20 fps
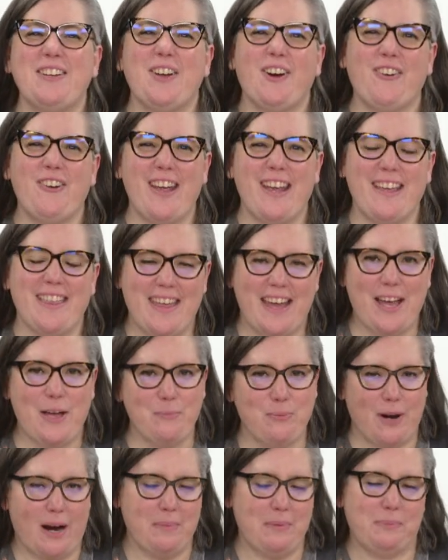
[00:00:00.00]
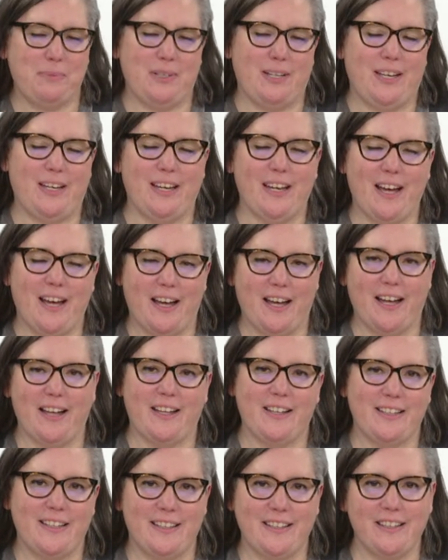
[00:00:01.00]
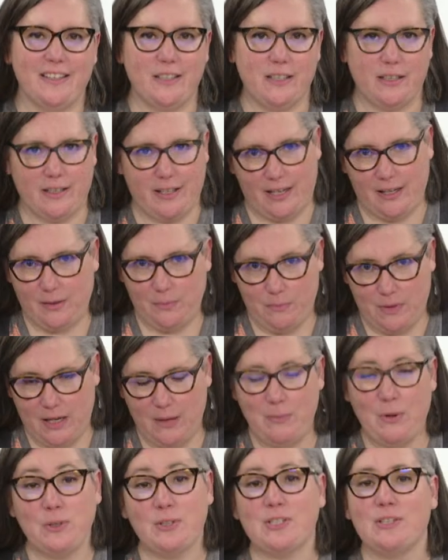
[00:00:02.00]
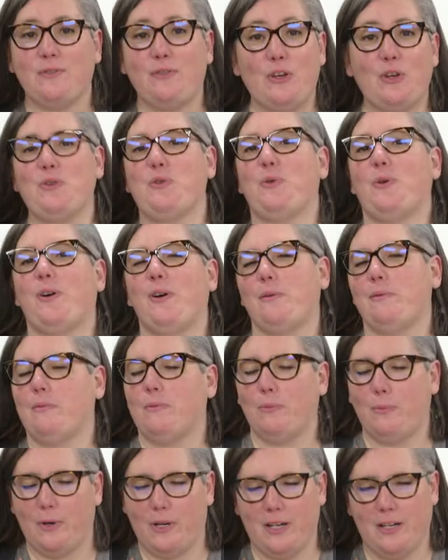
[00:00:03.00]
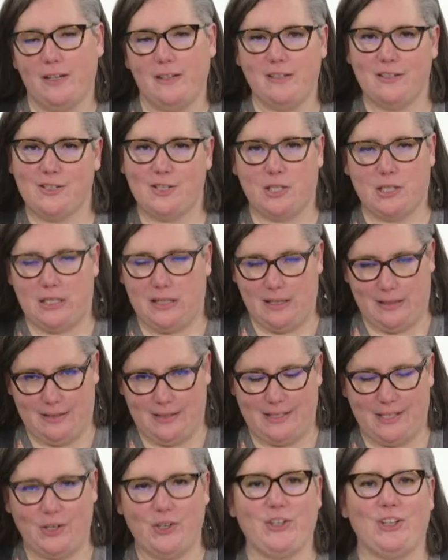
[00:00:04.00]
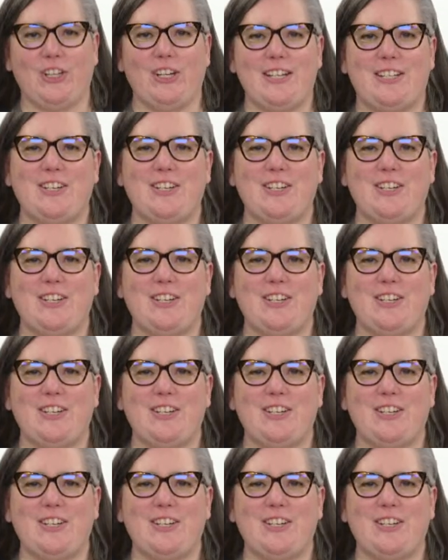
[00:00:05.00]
knowing that probably, uh, like me, most of you wouldn't necessarily